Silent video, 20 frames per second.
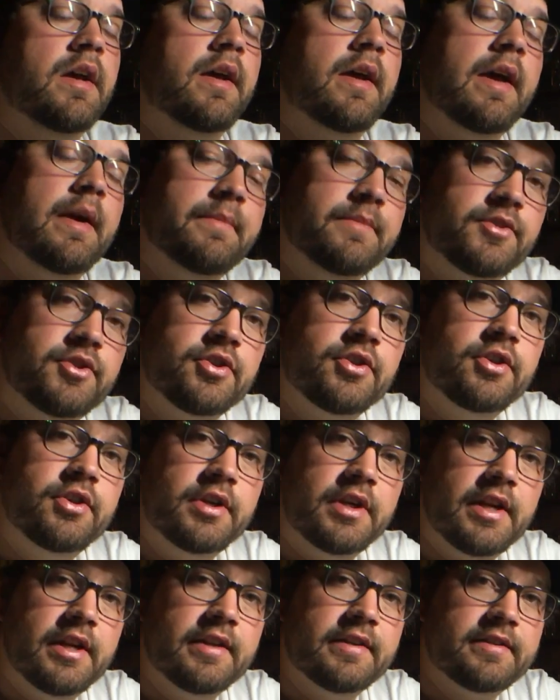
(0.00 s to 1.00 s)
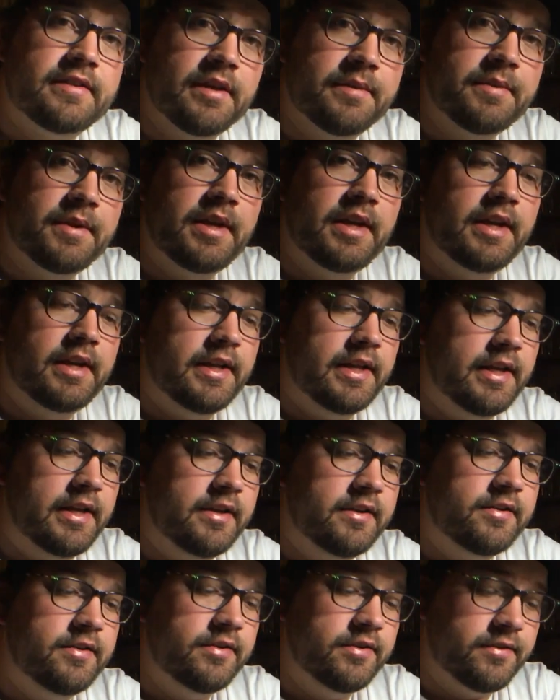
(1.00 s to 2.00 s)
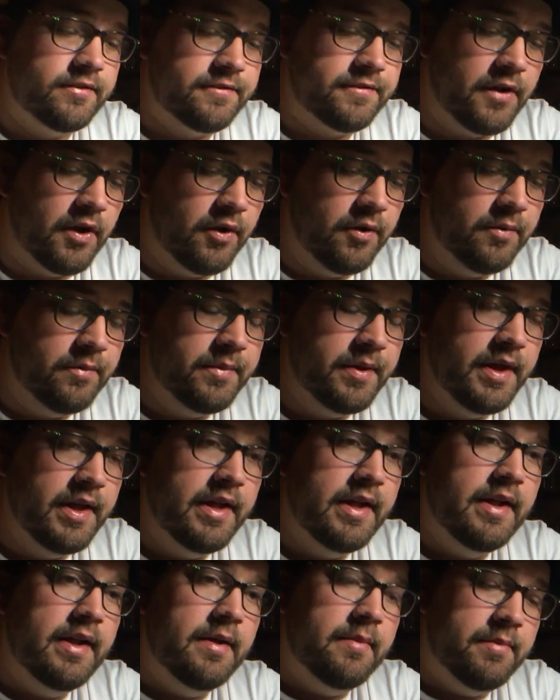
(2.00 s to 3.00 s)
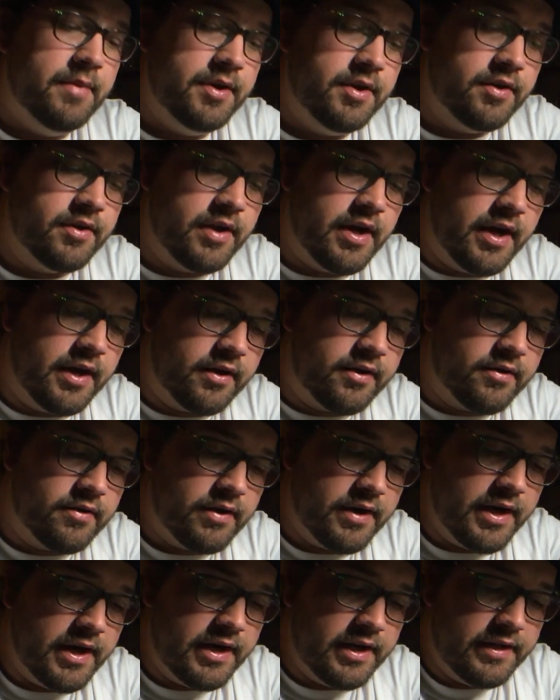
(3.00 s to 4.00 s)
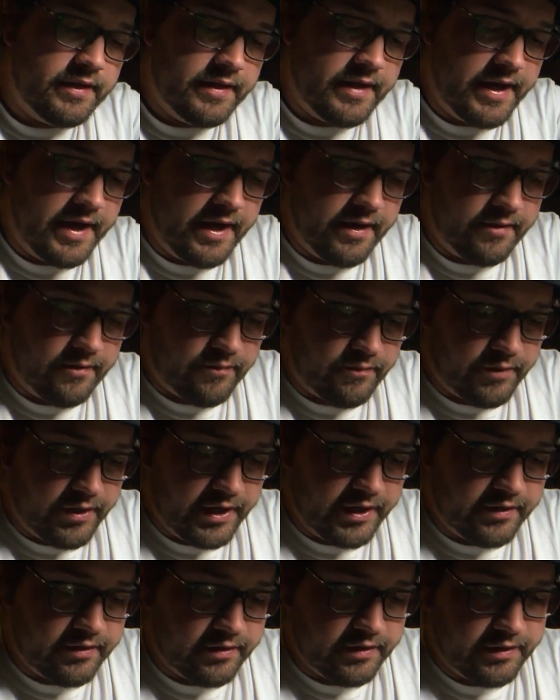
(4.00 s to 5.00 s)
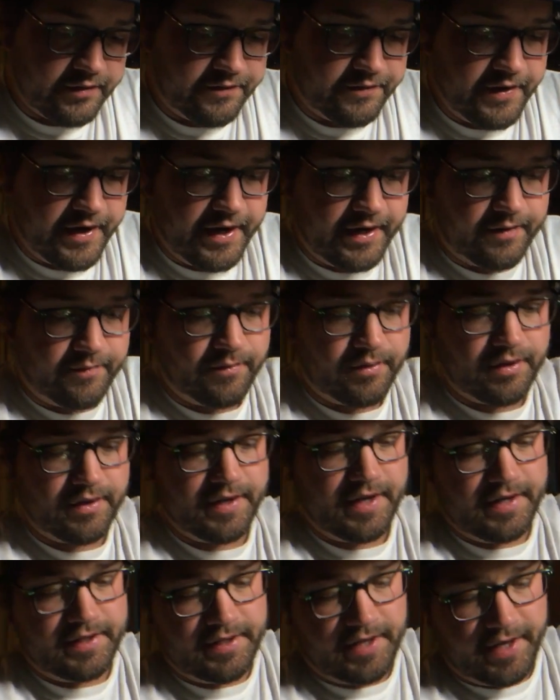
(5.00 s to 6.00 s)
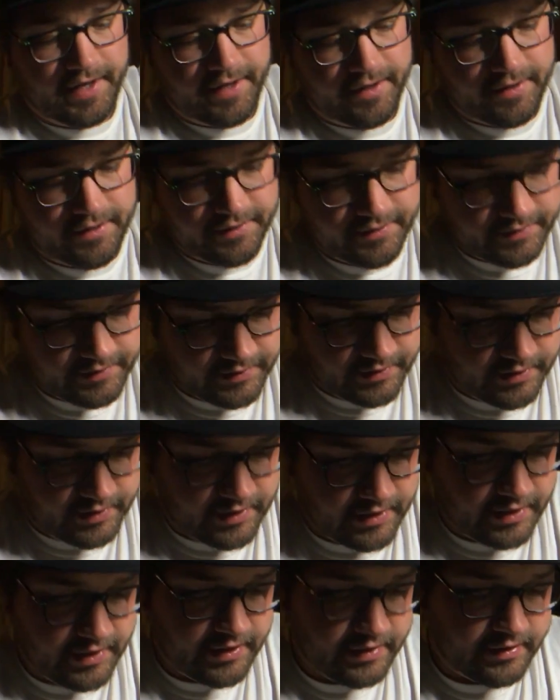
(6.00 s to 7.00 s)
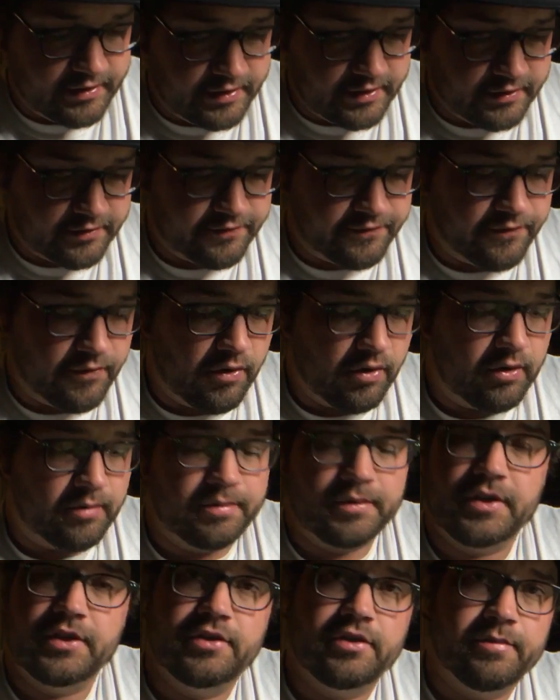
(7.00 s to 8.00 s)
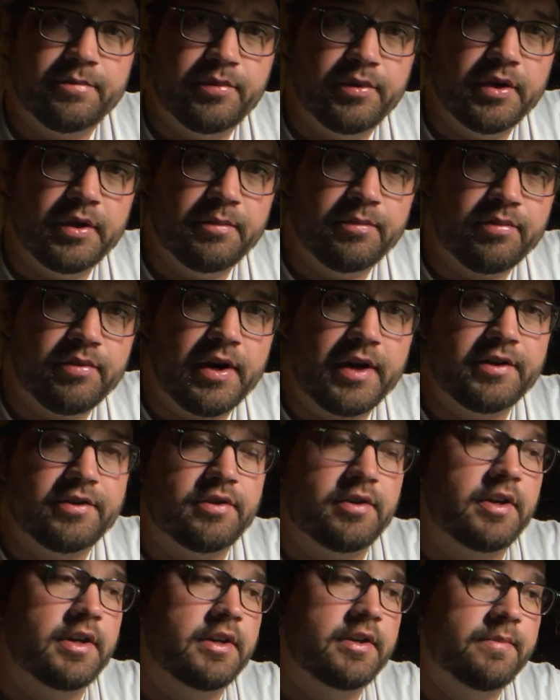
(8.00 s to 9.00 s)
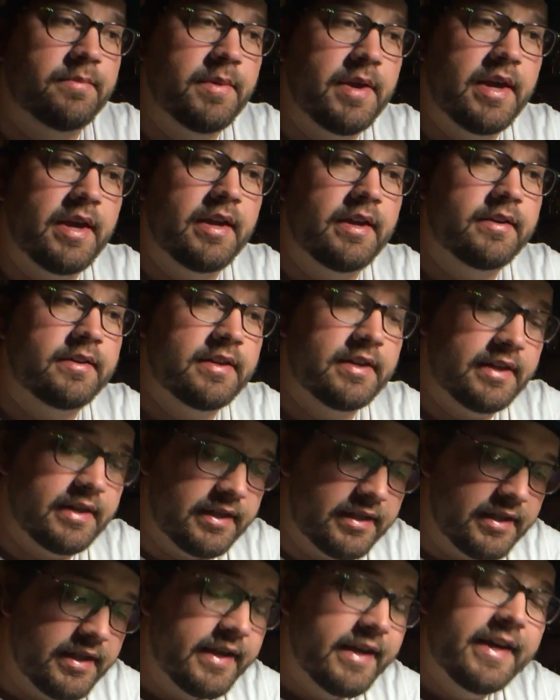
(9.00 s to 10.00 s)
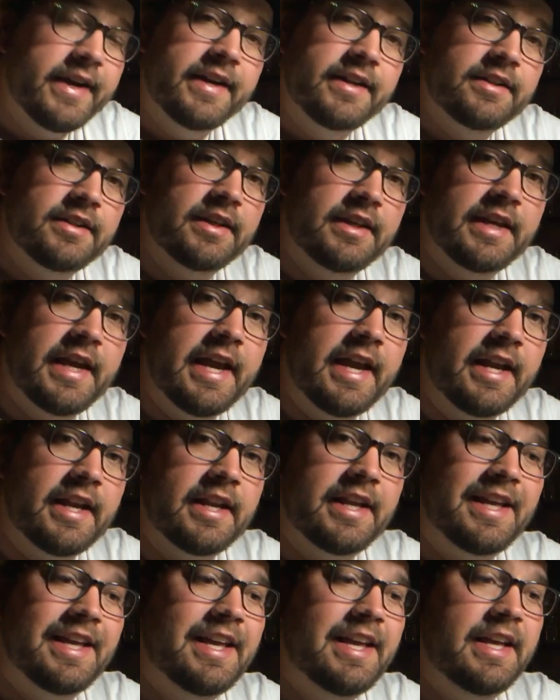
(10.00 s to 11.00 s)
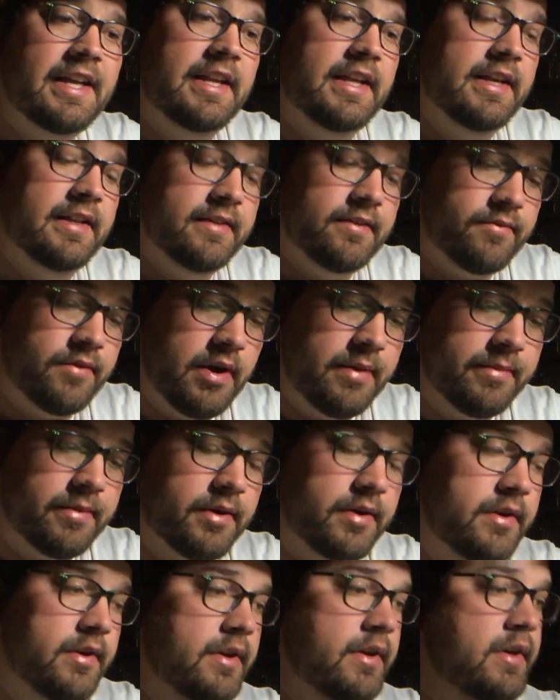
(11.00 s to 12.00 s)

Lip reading: I'm sure you're getting some heat into the foam, but you're not creating that wrinkled effect where that tire is getting disformed because you're putting pressure on it to gain heat in the rubber.